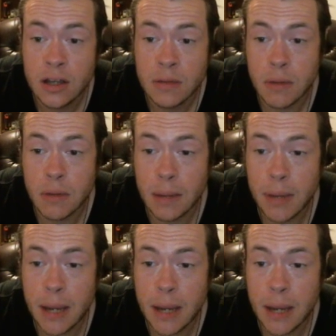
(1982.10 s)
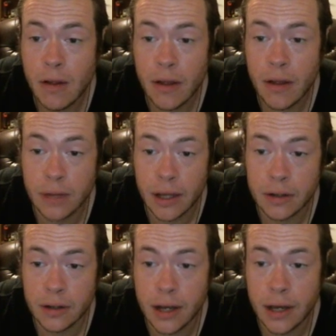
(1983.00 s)
PayPal?
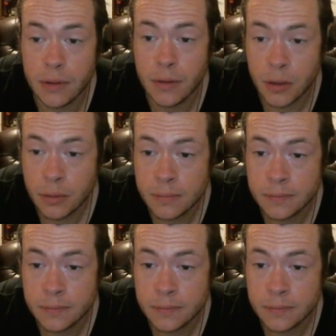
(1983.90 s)
I don't know.